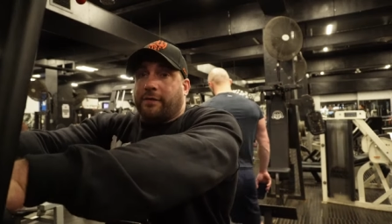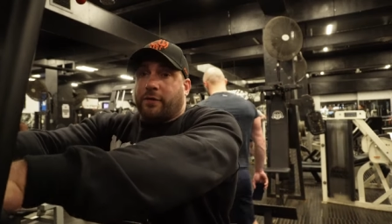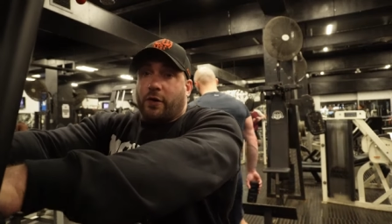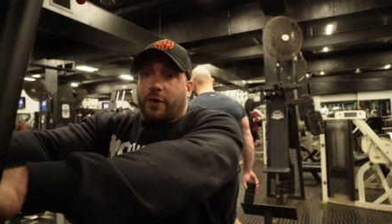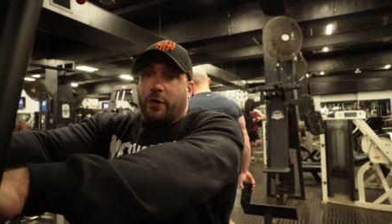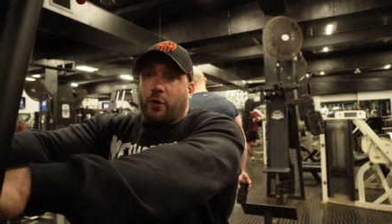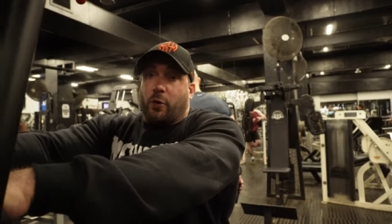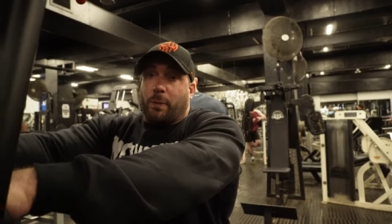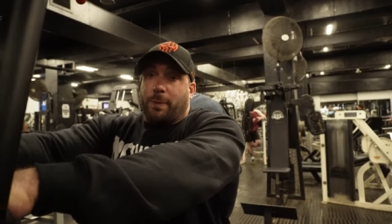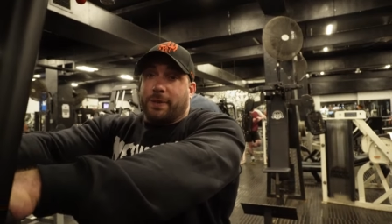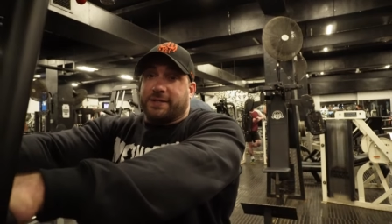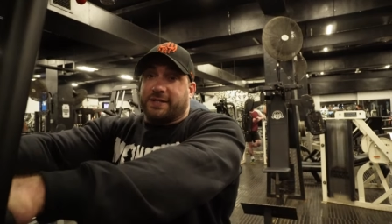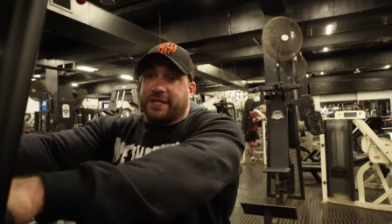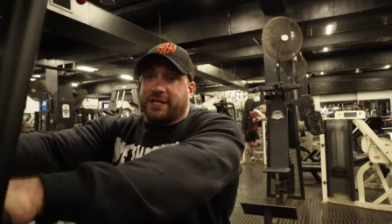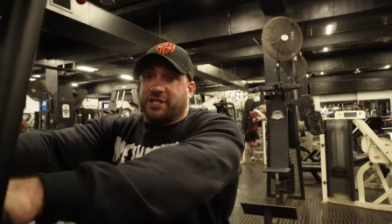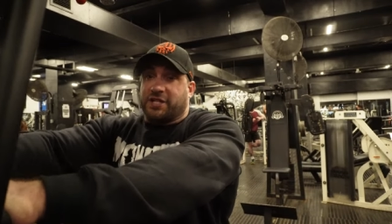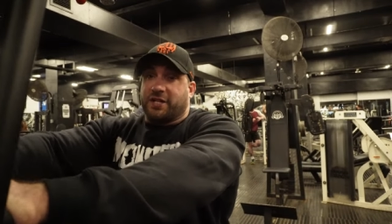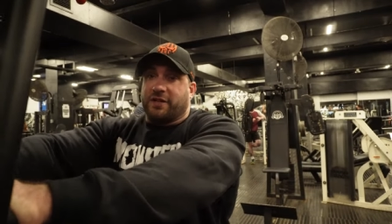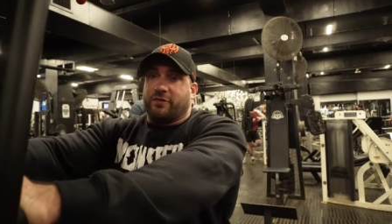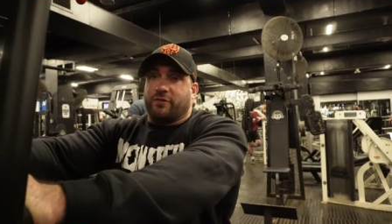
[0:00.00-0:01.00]
got it all
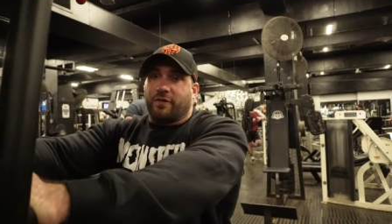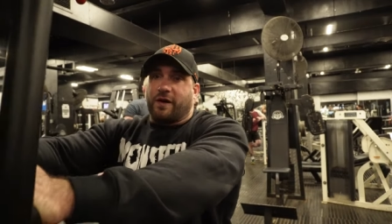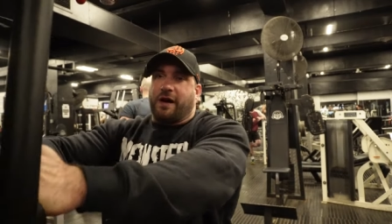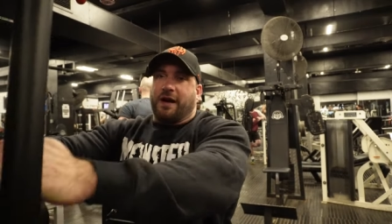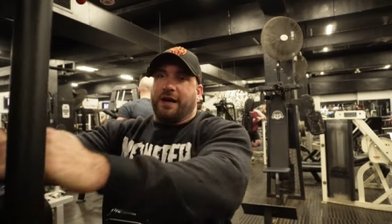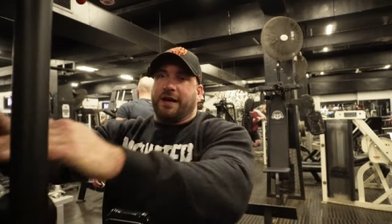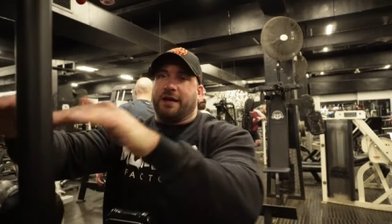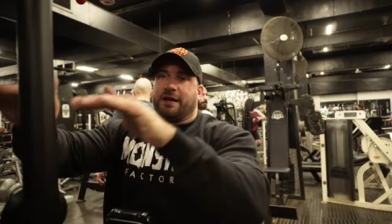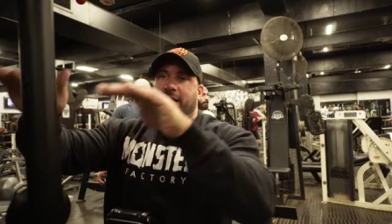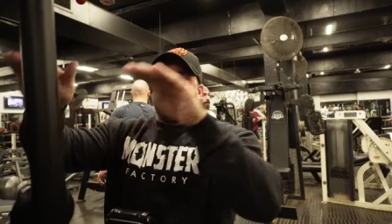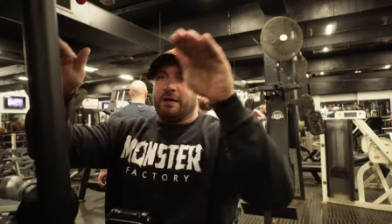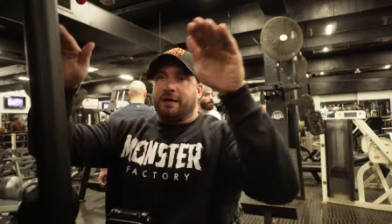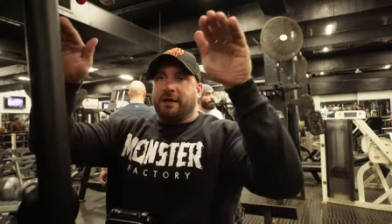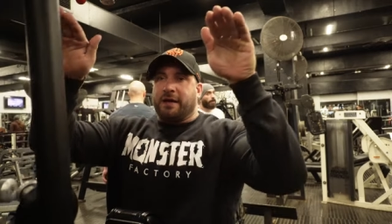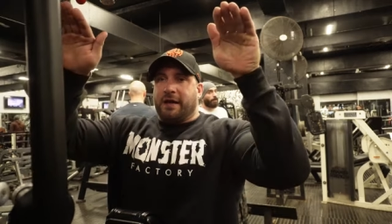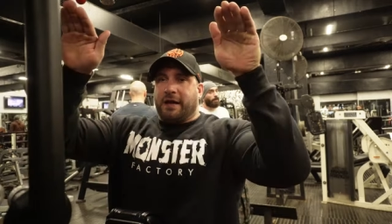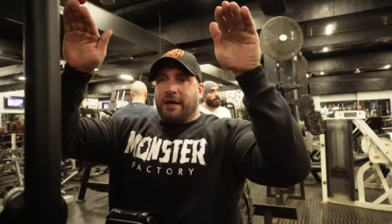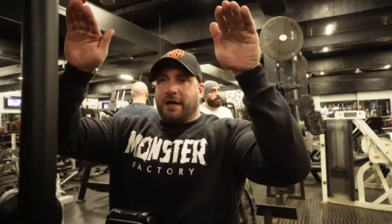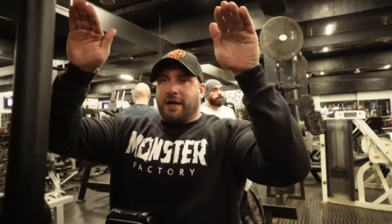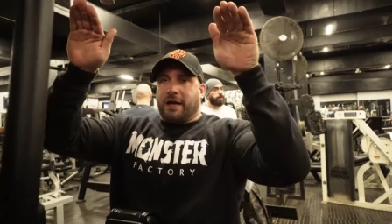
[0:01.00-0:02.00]
positioned right.
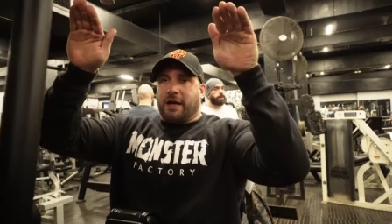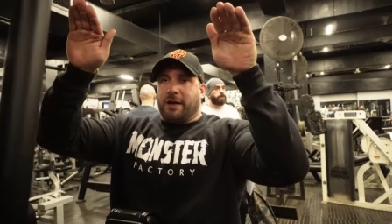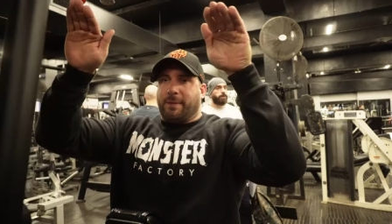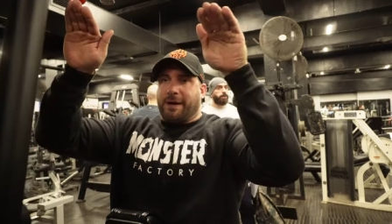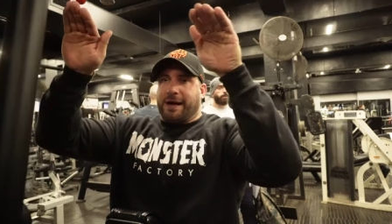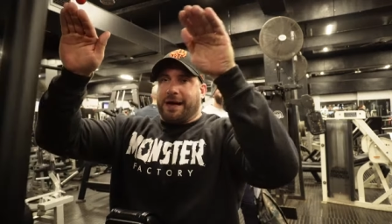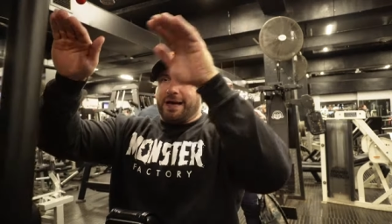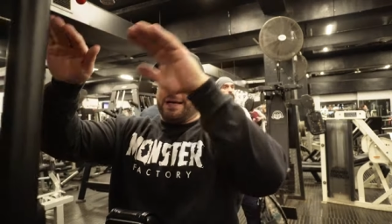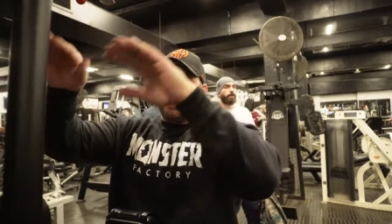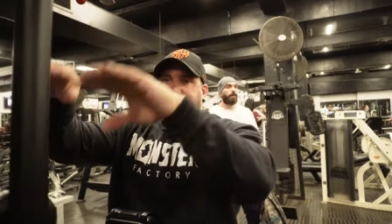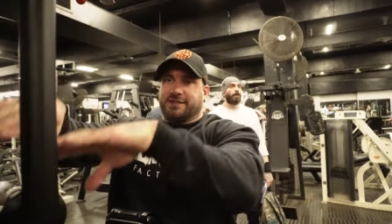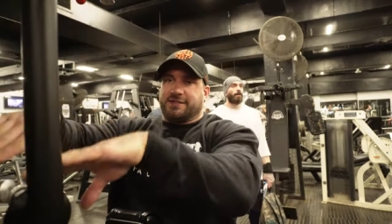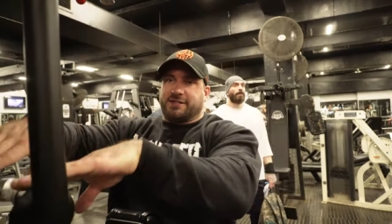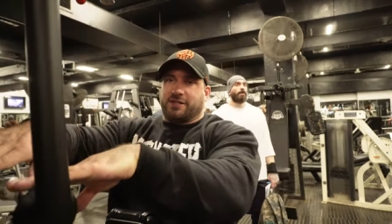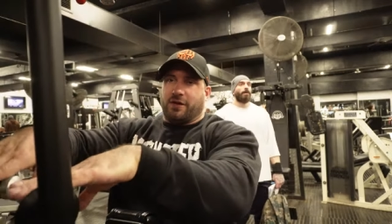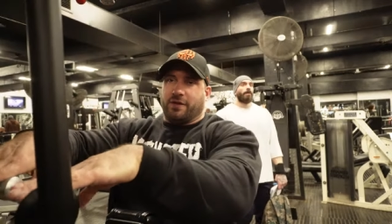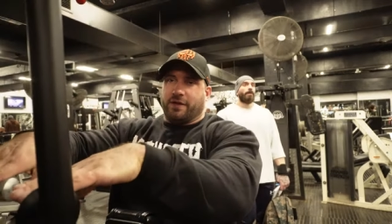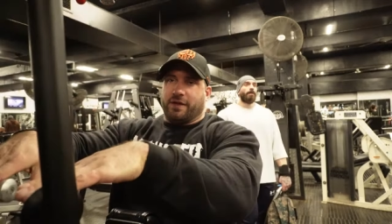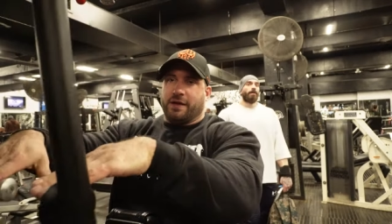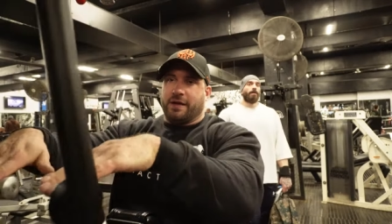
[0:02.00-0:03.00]
I like my hands
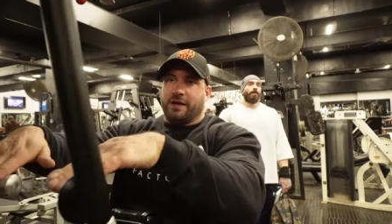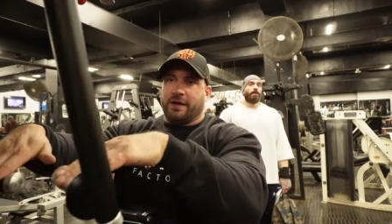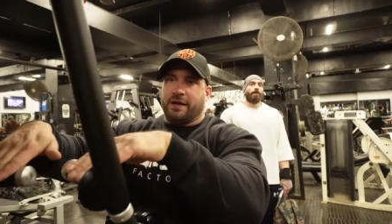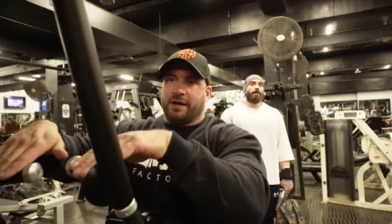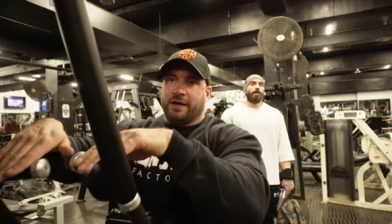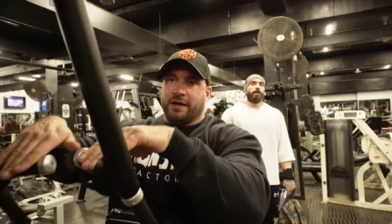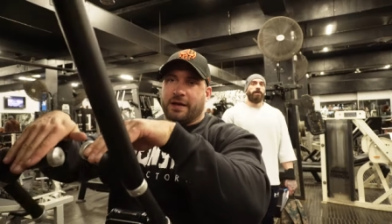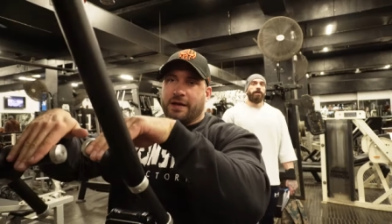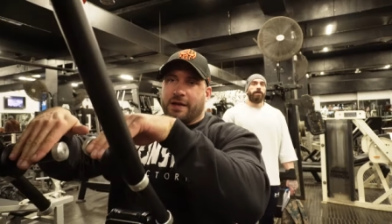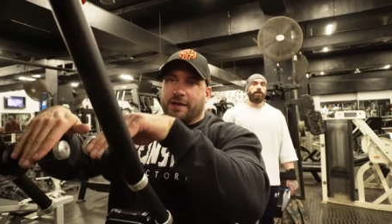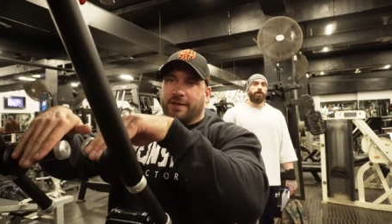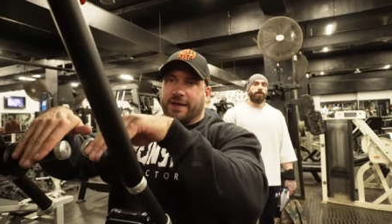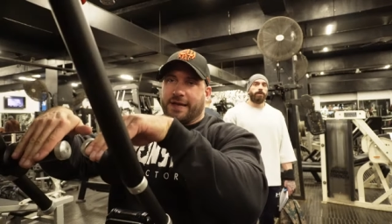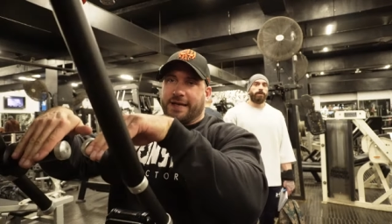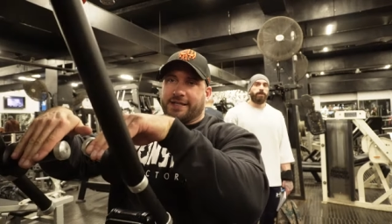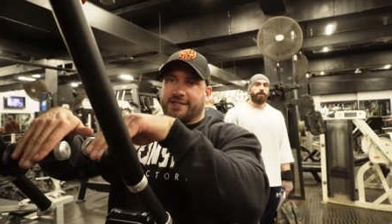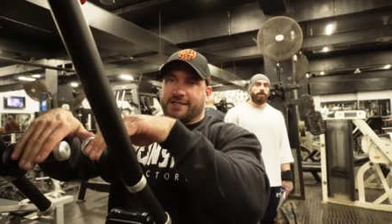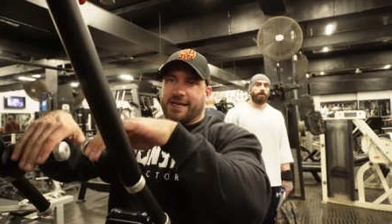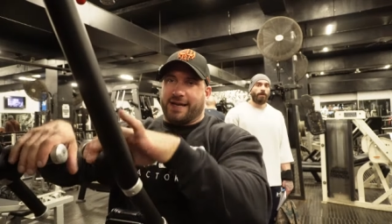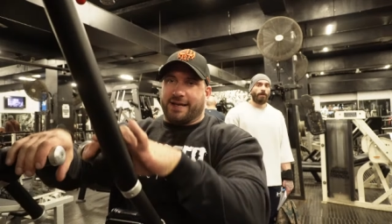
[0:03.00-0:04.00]
on
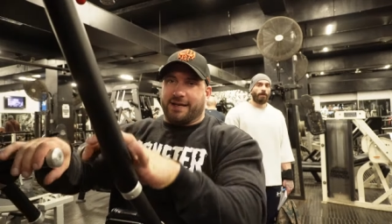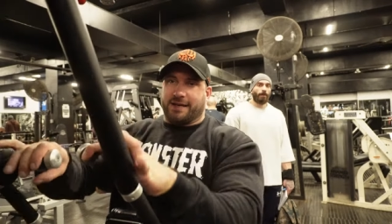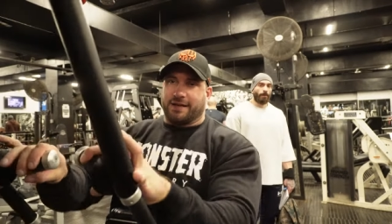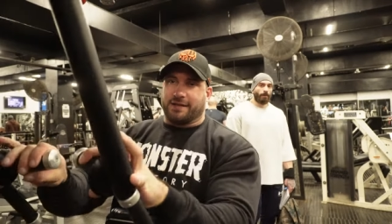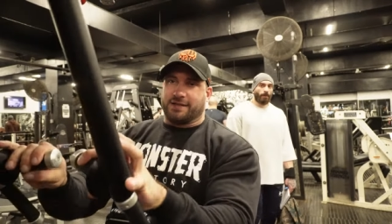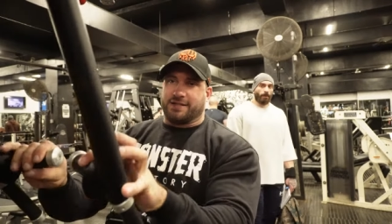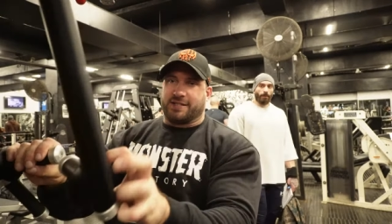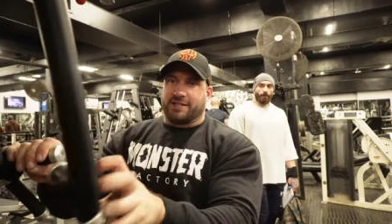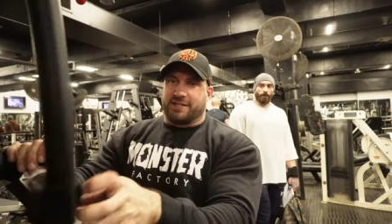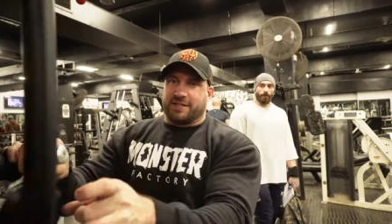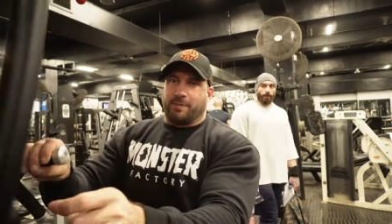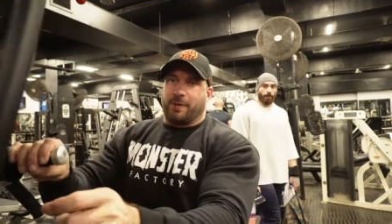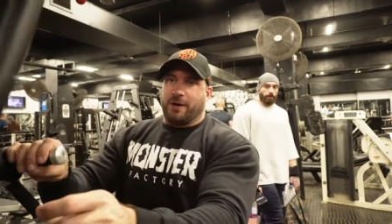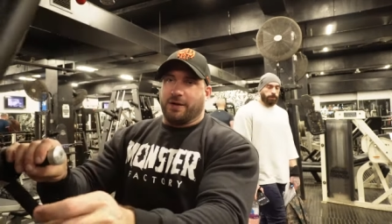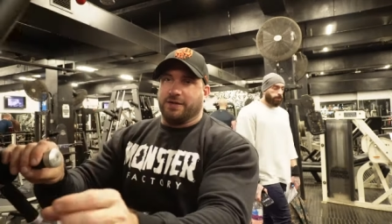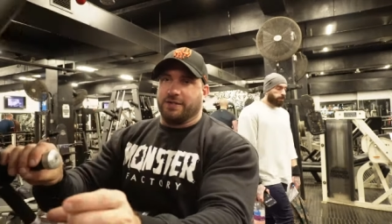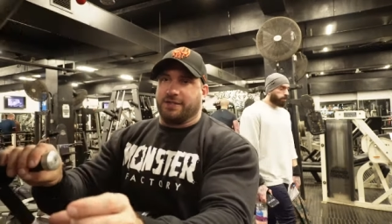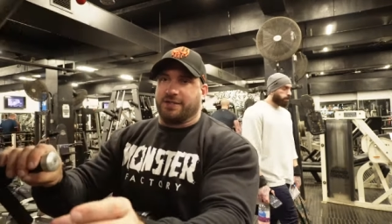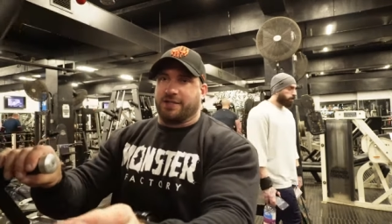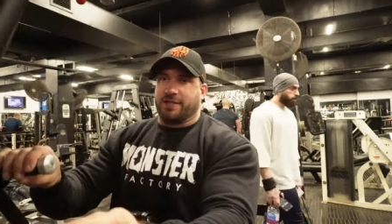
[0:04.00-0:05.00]
these handles as
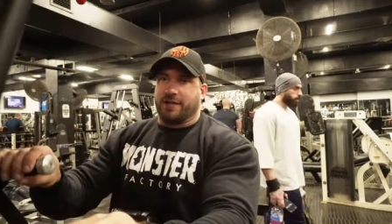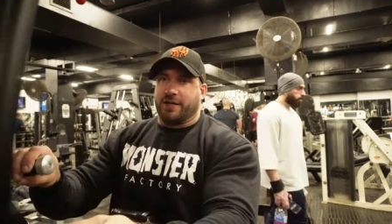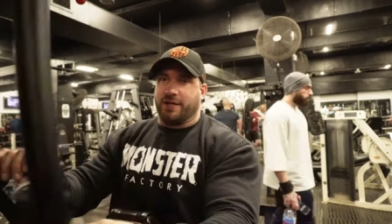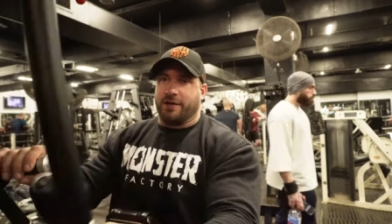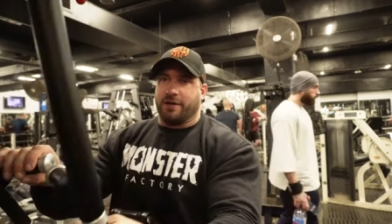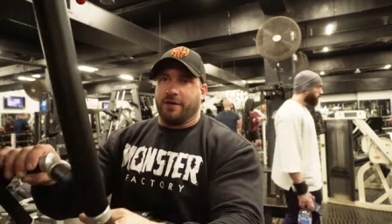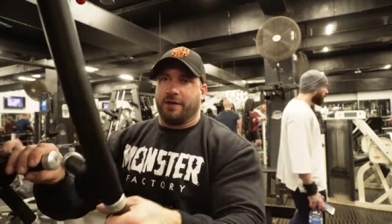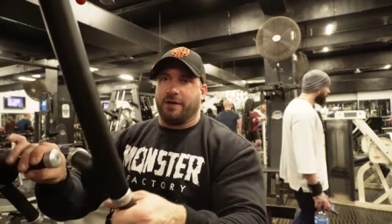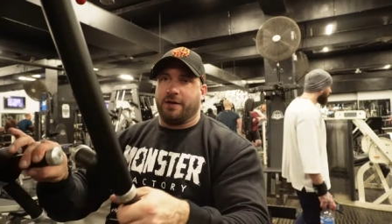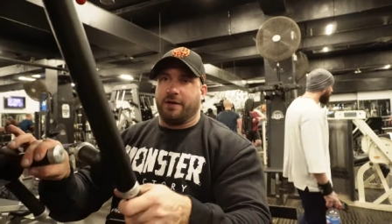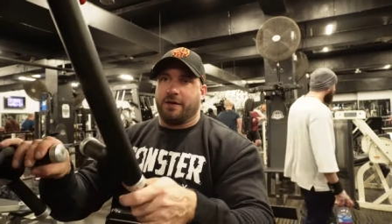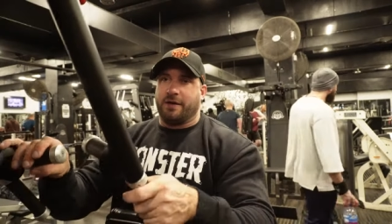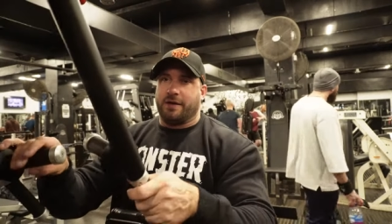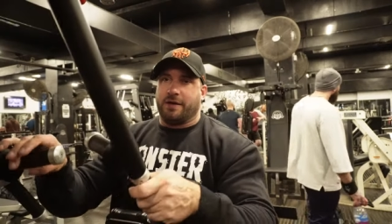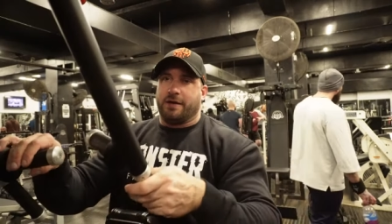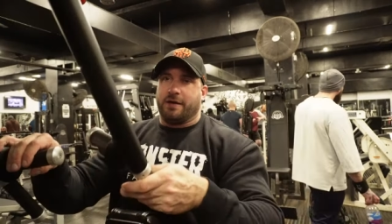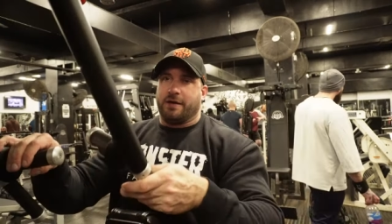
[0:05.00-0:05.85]
opposed to